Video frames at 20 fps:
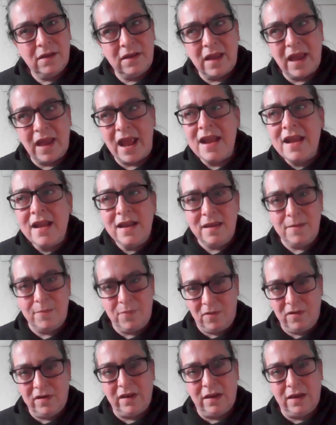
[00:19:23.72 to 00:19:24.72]

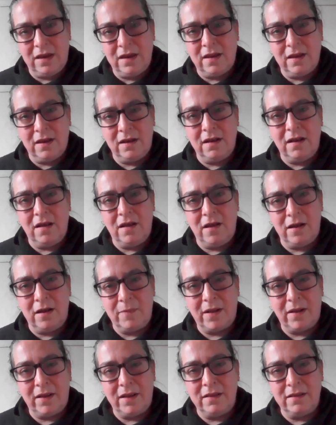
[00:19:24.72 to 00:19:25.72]
anybody can learn
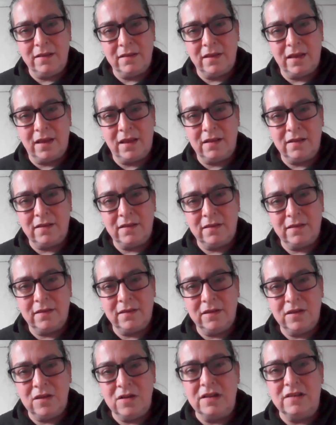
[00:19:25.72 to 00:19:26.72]
about
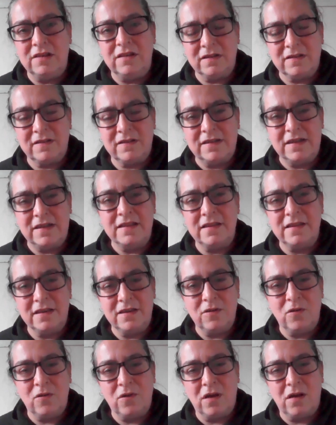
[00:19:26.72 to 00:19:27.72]
insects. You could just sit in
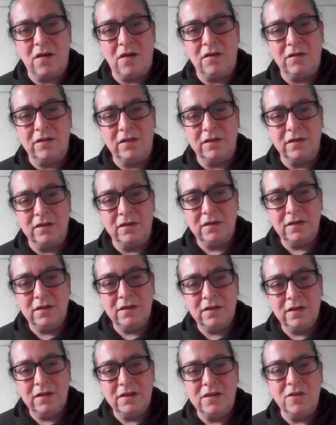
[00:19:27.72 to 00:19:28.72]
your garden
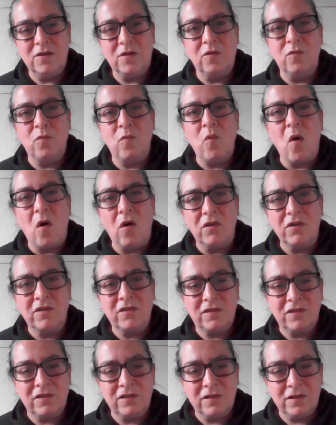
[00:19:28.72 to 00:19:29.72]
and you can
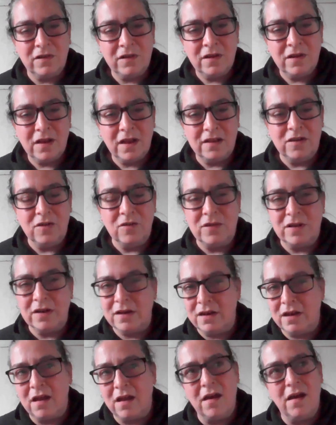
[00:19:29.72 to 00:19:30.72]
watch and you
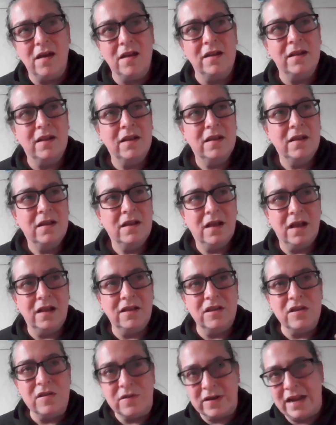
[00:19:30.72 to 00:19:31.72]
can learn
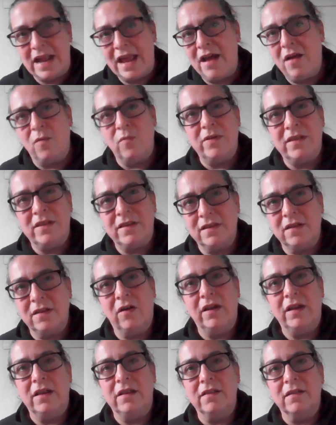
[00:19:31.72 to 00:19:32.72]
and you can help with
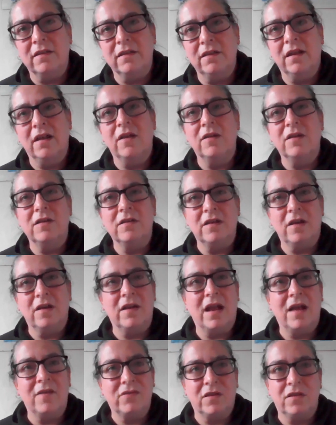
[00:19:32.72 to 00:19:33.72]
science. You don't
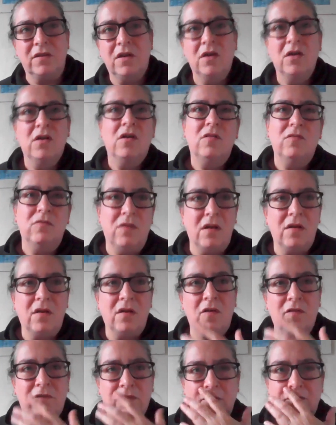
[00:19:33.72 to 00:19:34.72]
have to run
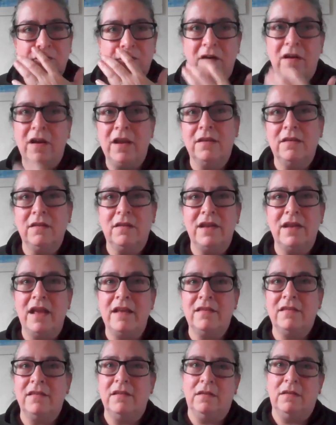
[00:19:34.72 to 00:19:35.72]
off to find a
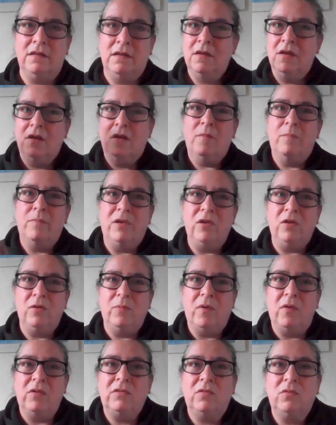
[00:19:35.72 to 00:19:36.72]
lesser
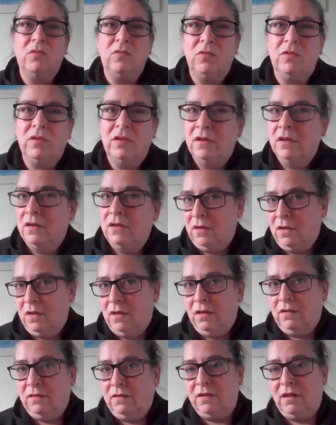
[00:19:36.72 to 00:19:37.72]
blue-bottled
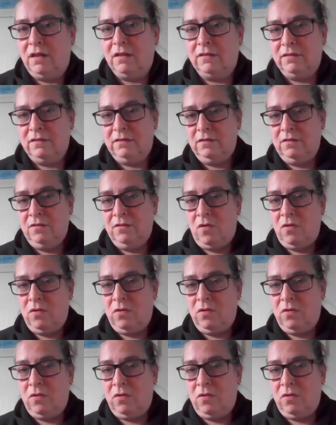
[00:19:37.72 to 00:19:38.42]
southern,